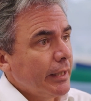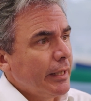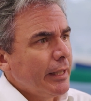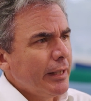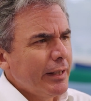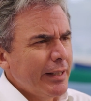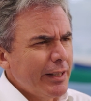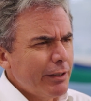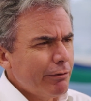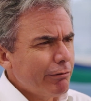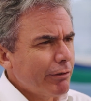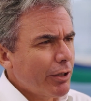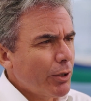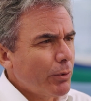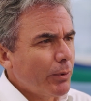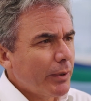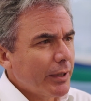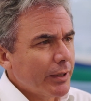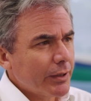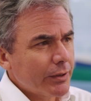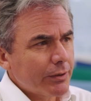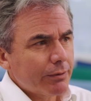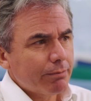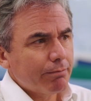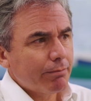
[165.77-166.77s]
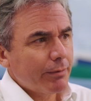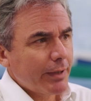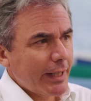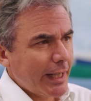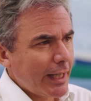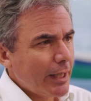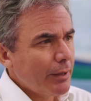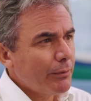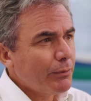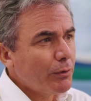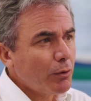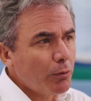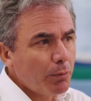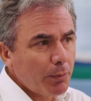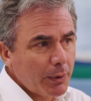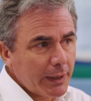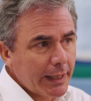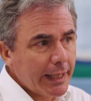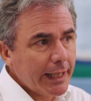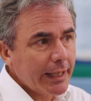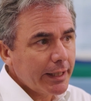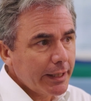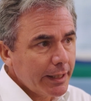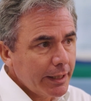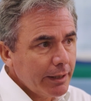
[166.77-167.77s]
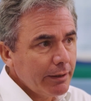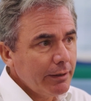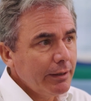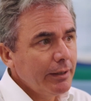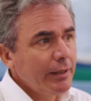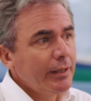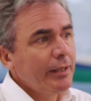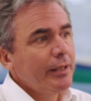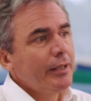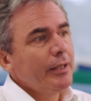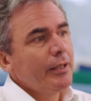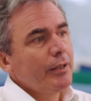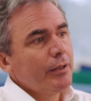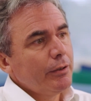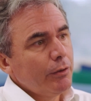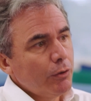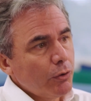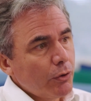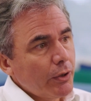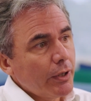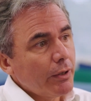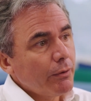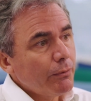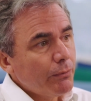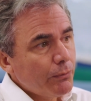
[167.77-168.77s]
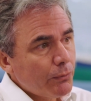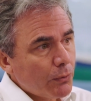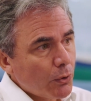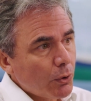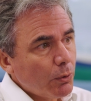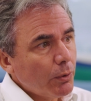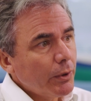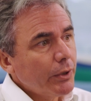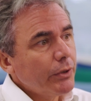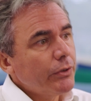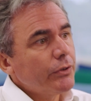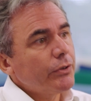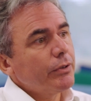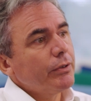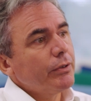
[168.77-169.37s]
This requires careful planning, looking forward